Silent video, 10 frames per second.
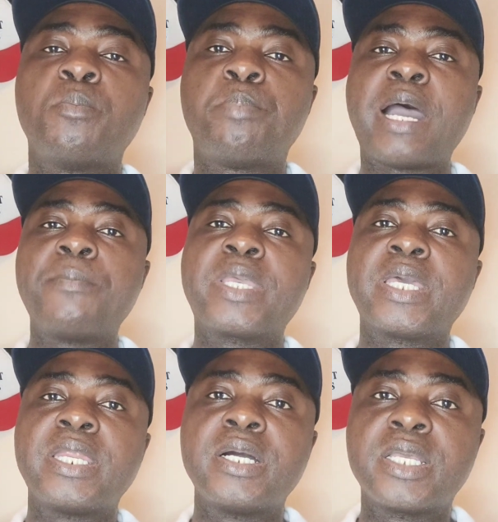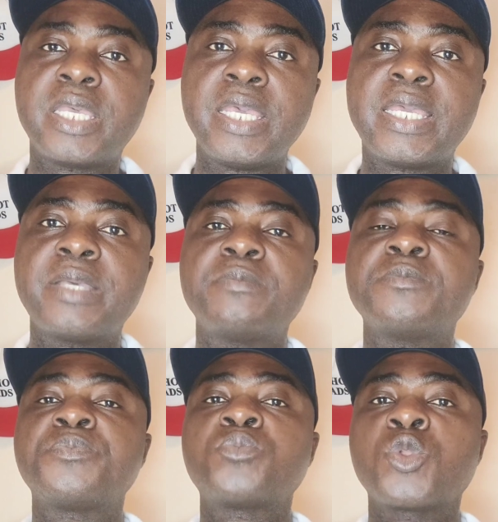Palm kernel cake,
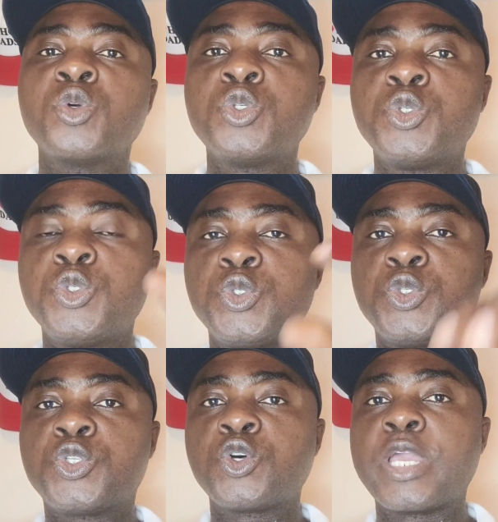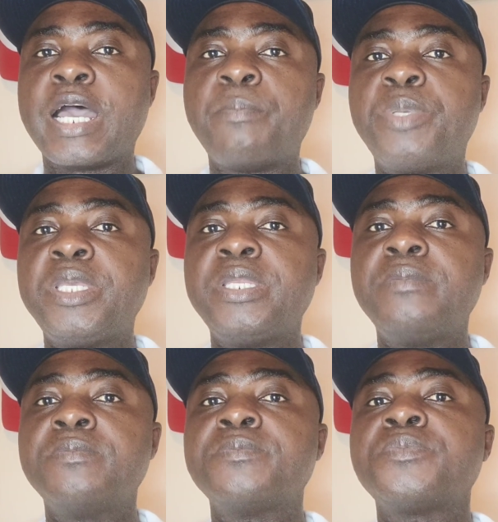soya bean,